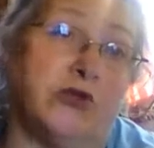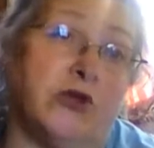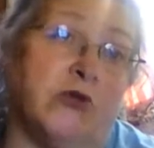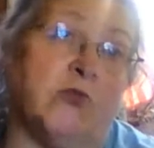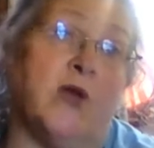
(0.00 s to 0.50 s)

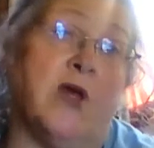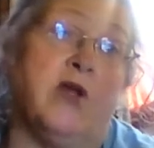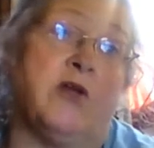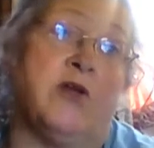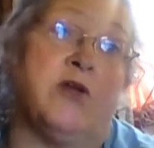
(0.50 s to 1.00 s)
tarp
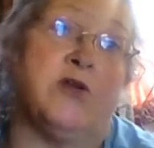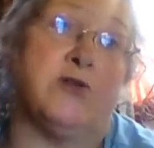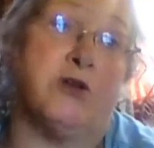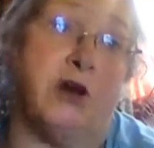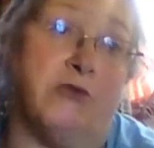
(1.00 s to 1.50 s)
to
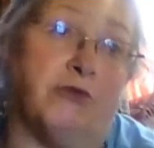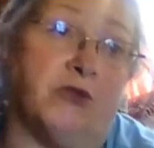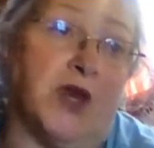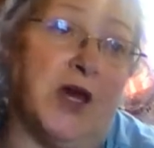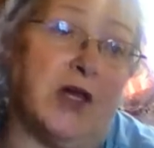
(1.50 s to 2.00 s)
just cover
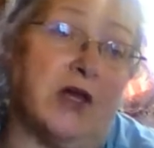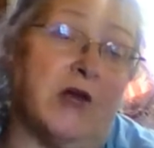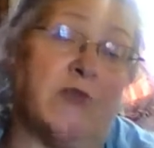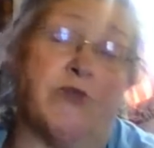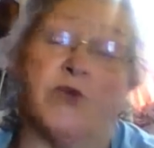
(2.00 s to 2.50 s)
that
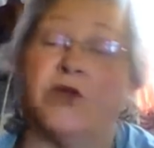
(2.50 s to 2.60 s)
up.